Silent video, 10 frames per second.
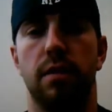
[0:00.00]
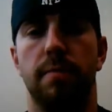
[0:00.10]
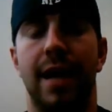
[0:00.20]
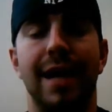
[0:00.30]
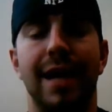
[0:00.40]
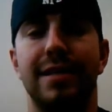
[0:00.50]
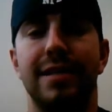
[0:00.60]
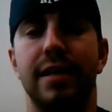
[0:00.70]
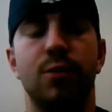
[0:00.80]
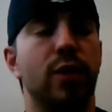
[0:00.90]
Behind the
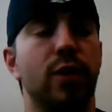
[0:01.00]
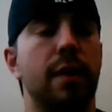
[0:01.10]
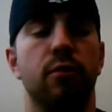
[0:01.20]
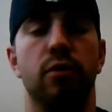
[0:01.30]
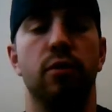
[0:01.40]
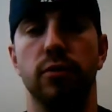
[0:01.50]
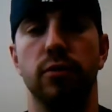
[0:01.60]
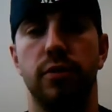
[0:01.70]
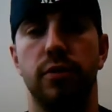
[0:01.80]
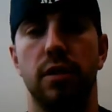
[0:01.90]
scenes, we're like
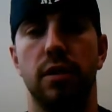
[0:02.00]
brothers.